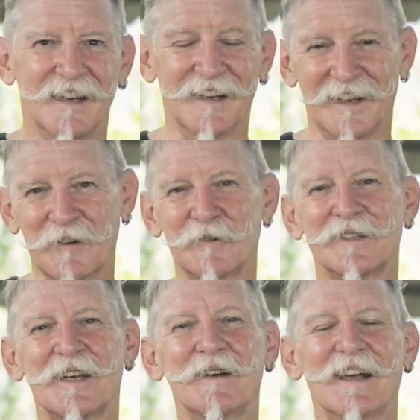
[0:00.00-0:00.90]
And then
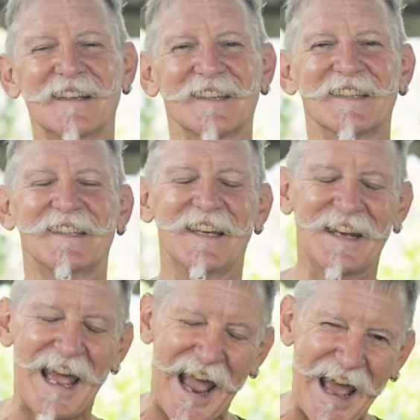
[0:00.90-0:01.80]
also, as I said,
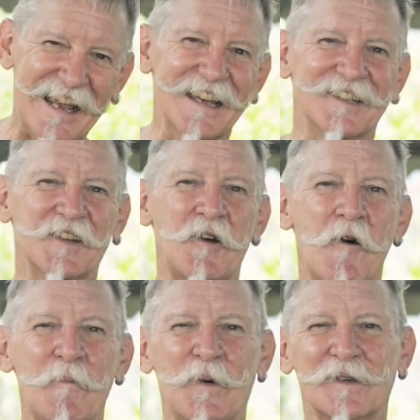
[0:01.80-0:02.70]
adding it to
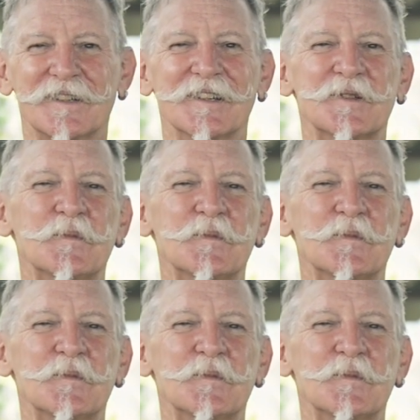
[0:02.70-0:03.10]
compost is